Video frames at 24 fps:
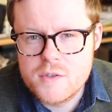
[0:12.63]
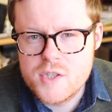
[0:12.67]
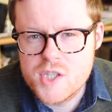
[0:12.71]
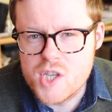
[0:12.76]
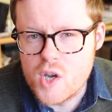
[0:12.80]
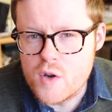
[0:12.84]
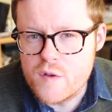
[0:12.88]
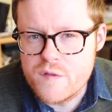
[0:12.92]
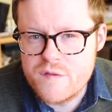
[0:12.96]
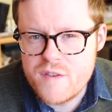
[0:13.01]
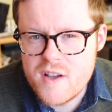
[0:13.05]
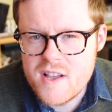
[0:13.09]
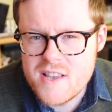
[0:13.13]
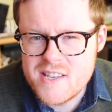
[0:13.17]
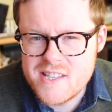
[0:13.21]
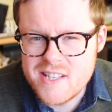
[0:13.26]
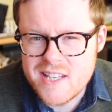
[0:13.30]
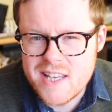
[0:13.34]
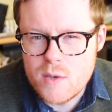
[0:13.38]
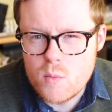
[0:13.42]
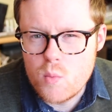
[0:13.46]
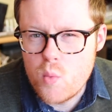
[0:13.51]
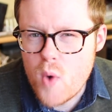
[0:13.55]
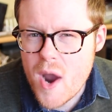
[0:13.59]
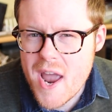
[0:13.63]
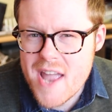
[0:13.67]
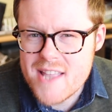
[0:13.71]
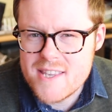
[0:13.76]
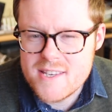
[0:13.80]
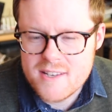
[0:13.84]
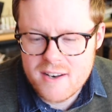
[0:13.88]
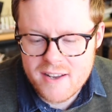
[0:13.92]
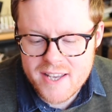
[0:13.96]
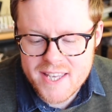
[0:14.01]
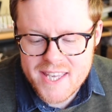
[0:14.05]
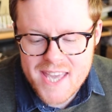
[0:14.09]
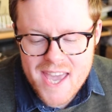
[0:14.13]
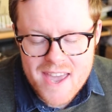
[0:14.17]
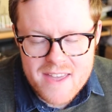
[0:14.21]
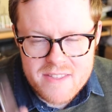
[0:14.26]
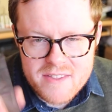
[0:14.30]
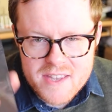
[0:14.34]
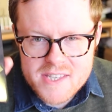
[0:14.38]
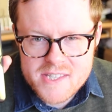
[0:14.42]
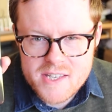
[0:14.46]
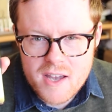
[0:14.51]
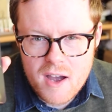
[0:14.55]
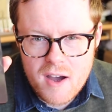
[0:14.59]
So firstly, where did I get
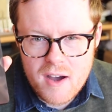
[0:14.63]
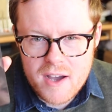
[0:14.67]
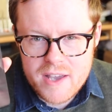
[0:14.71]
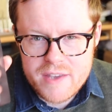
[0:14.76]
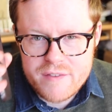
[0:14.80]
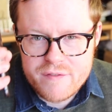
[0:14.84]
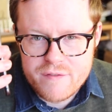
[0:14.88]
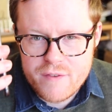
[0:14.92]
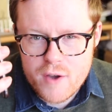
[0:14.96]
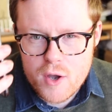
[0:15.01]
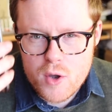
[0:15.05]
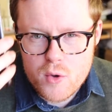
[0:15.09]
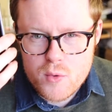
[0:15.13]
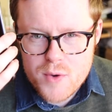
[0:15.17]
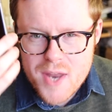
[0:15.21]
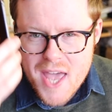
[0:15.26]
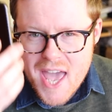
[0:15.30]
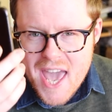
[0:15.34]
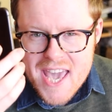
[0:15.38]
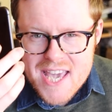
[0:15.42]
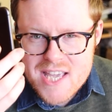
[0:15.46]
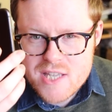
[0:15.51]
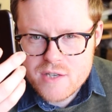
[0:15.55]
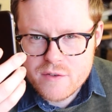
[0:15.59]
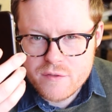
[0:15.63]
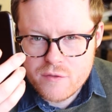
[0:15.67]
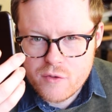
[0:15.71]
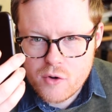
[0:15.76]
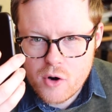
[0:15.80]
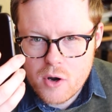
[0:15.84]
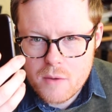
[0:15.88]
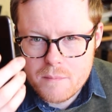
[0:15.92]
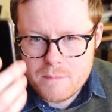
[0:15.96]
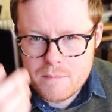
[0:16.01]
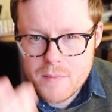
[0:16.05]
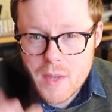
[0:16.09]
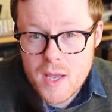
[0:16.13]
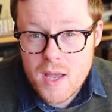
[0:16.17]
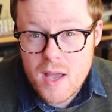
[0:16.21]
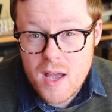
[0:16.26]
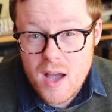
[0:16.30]
this iPhone 8 from?